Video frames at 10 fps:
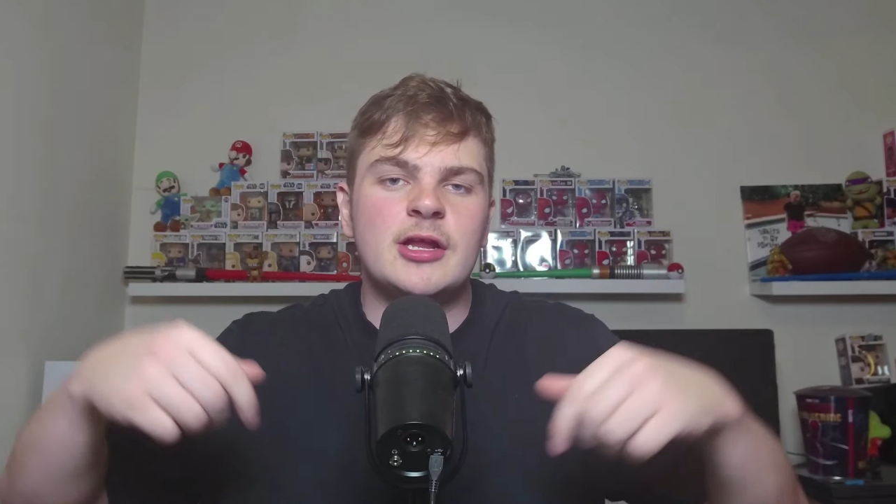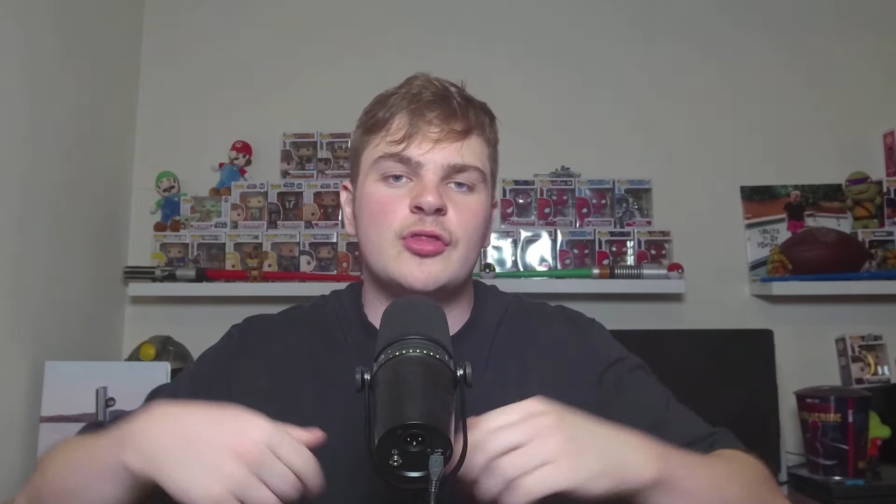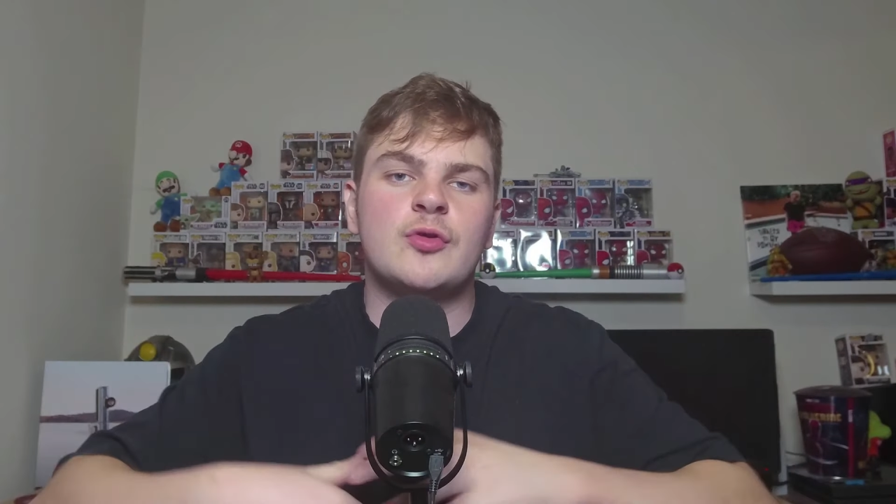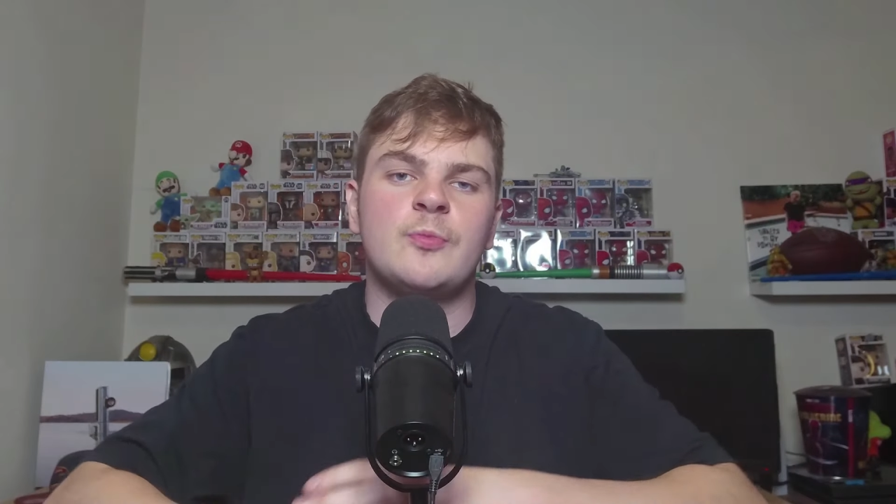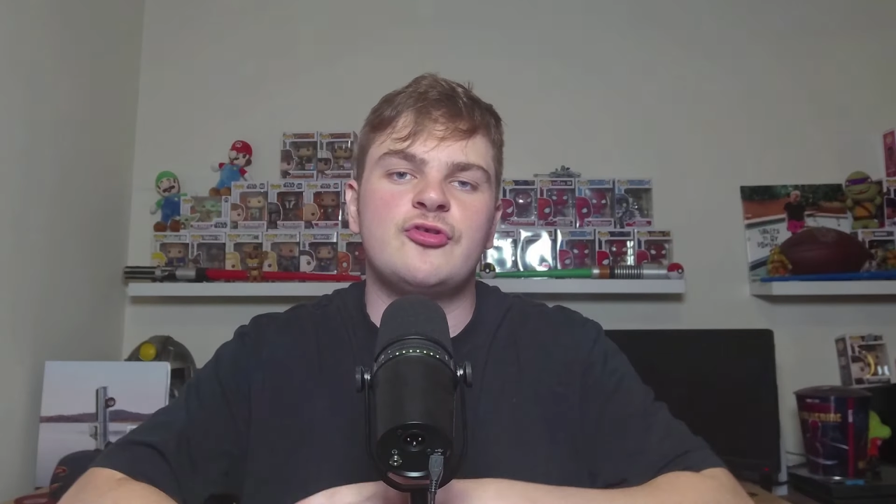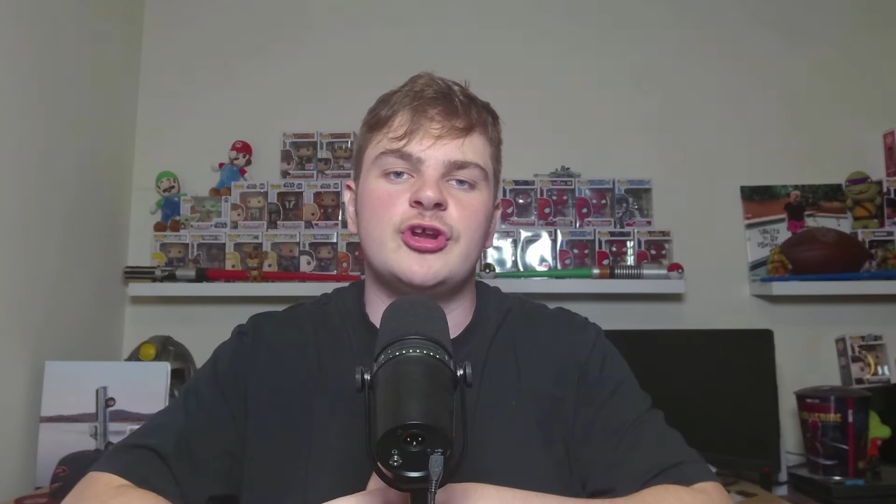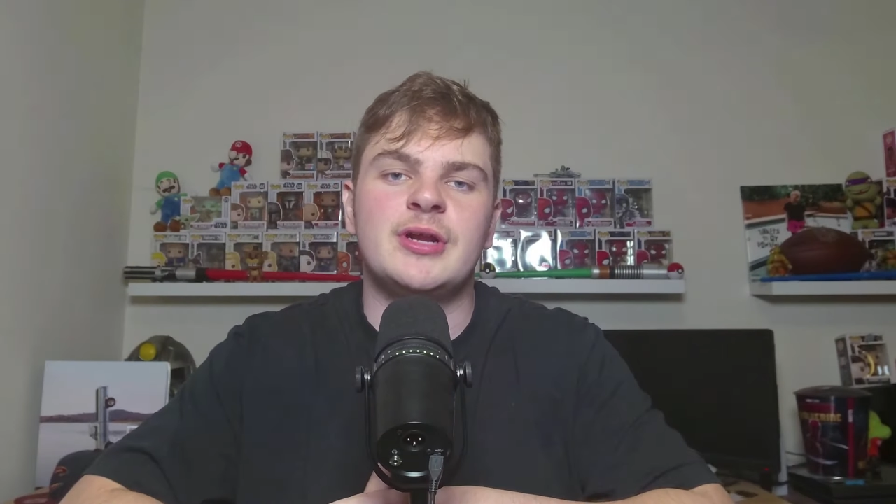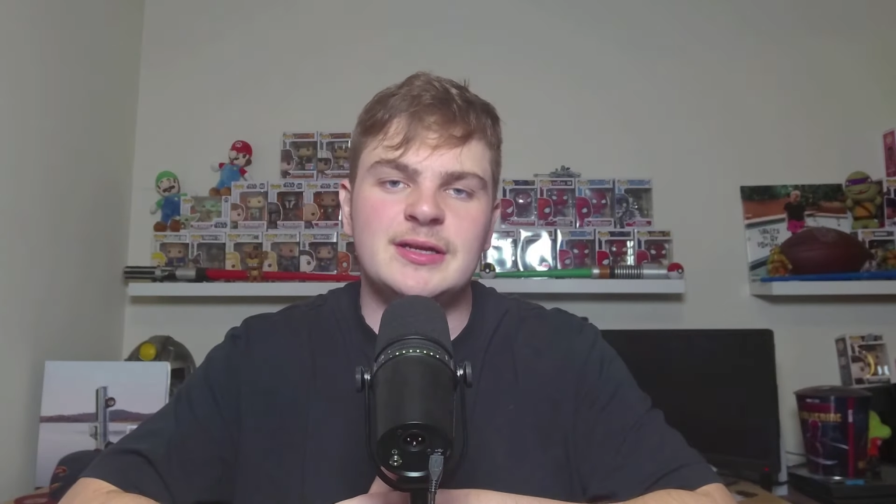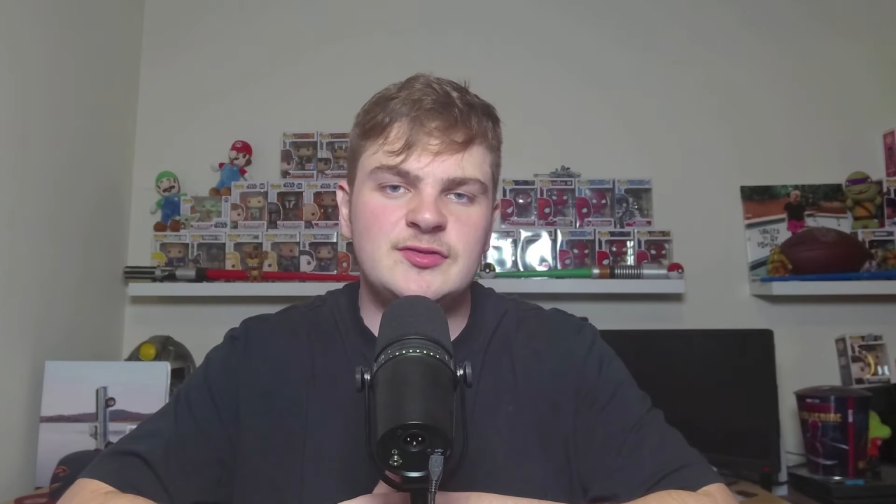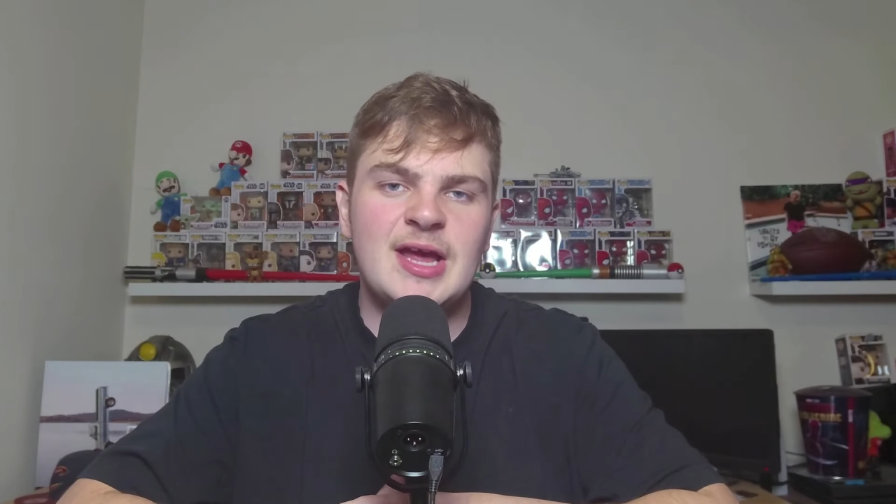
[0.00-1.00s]

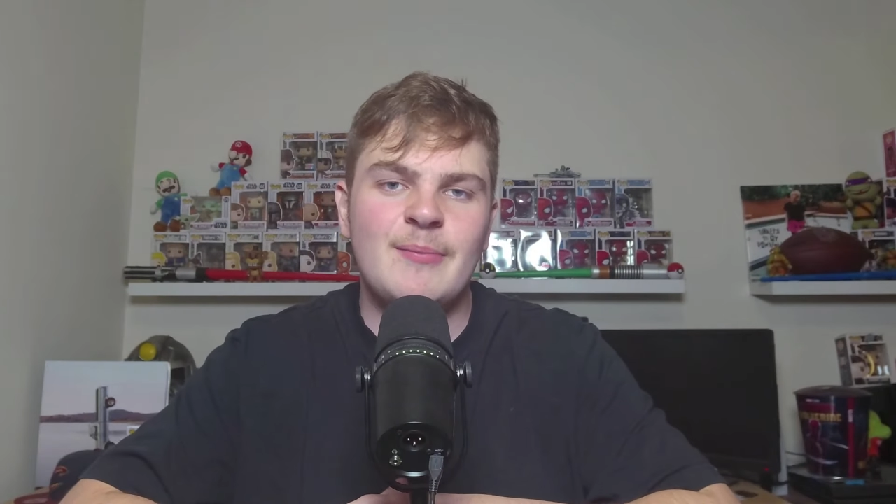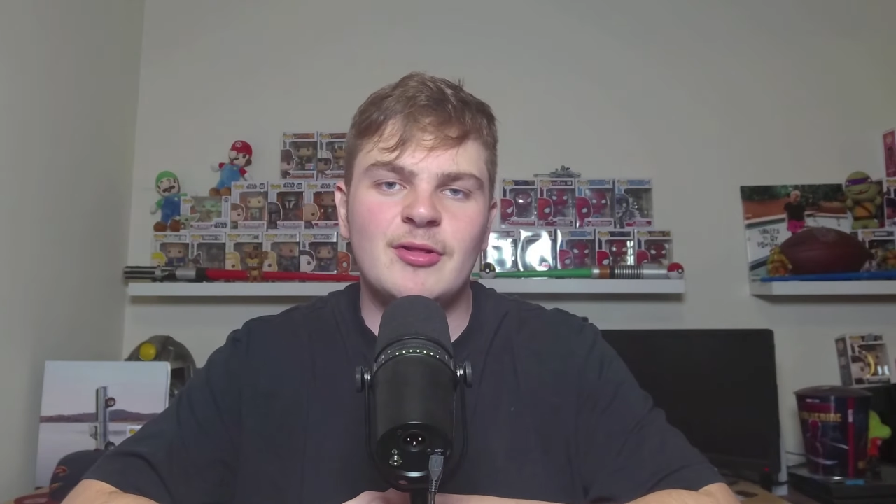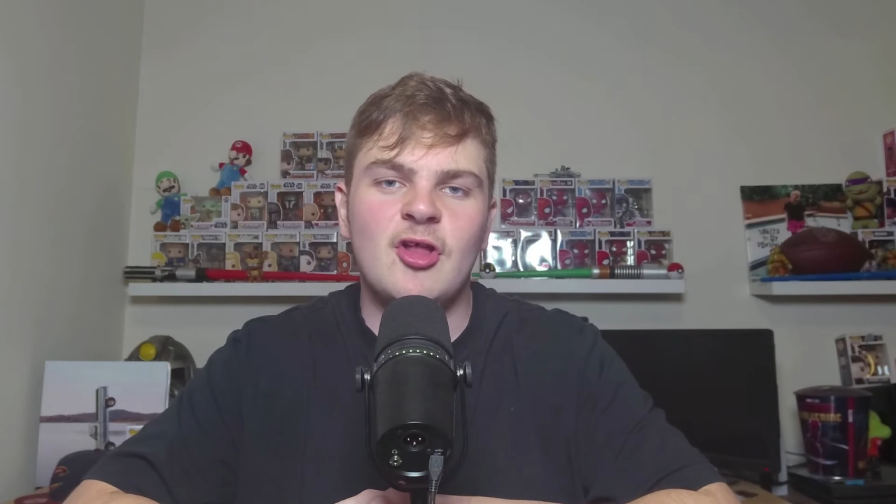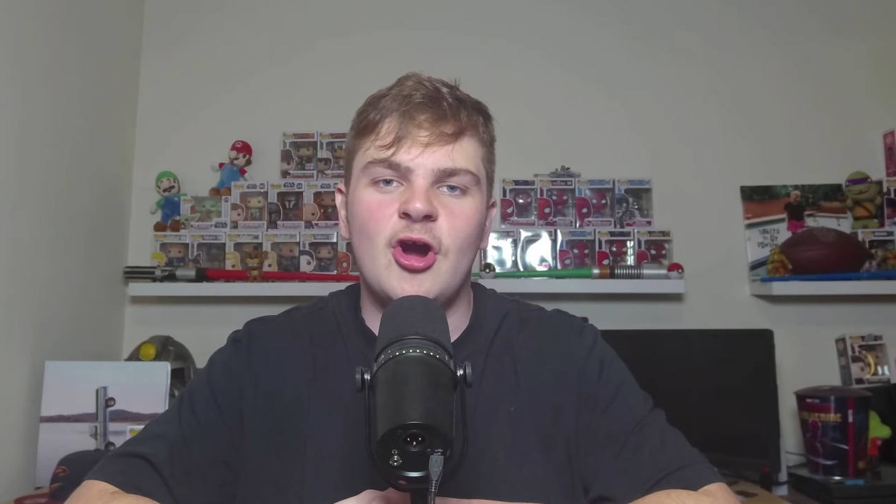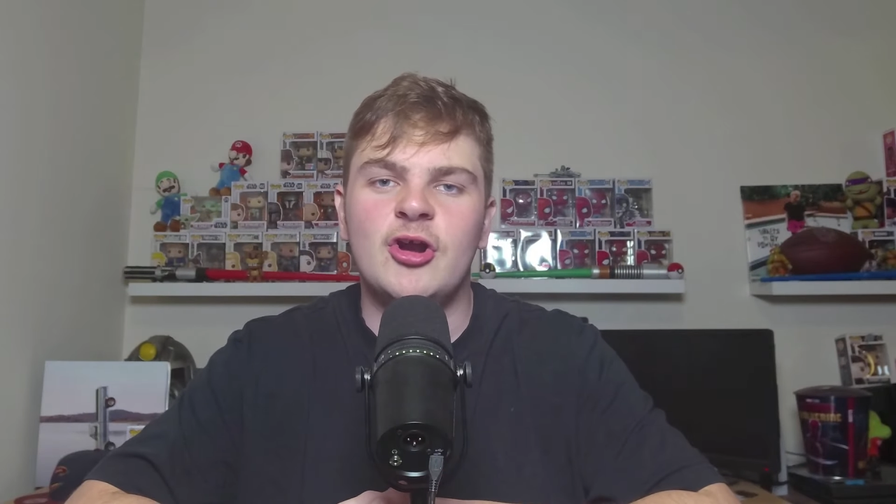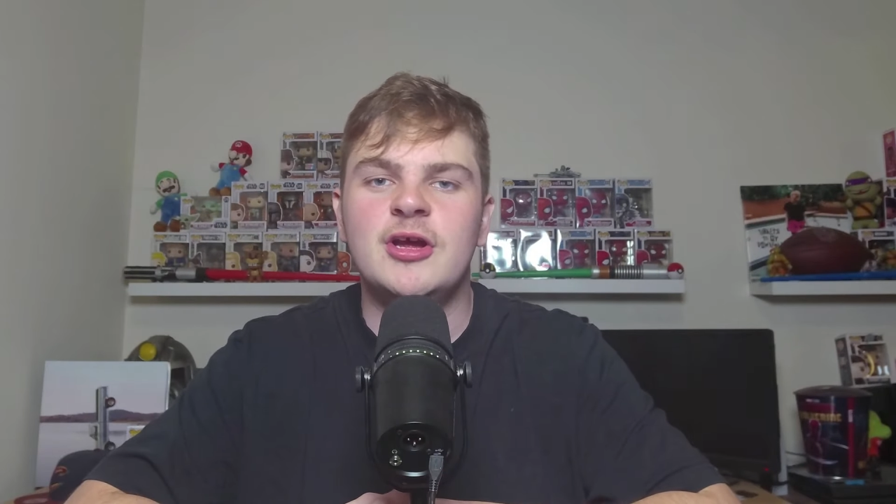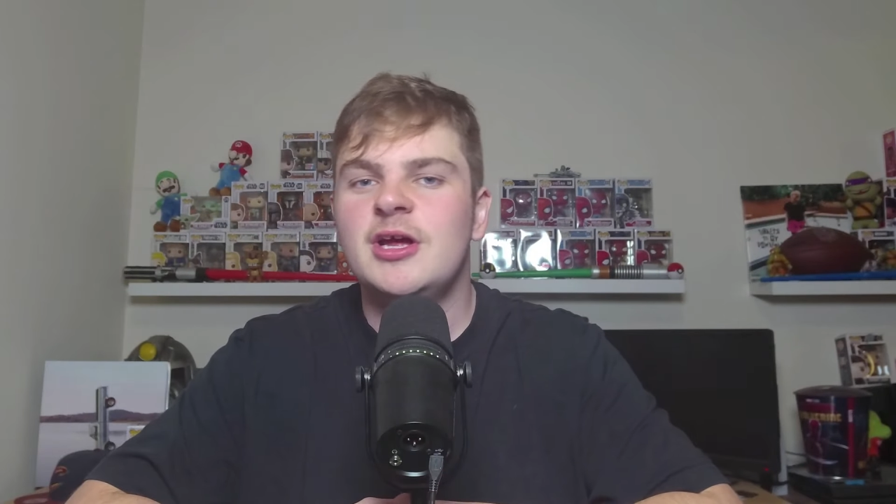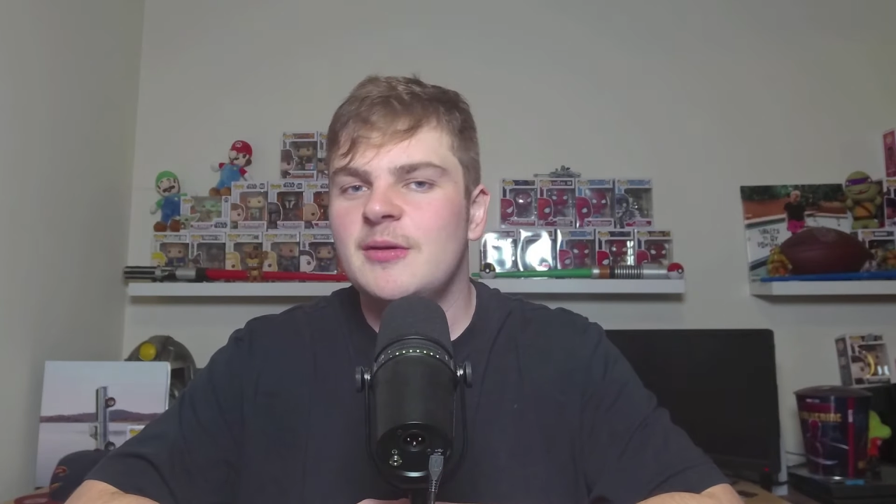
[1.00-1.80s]
description down below.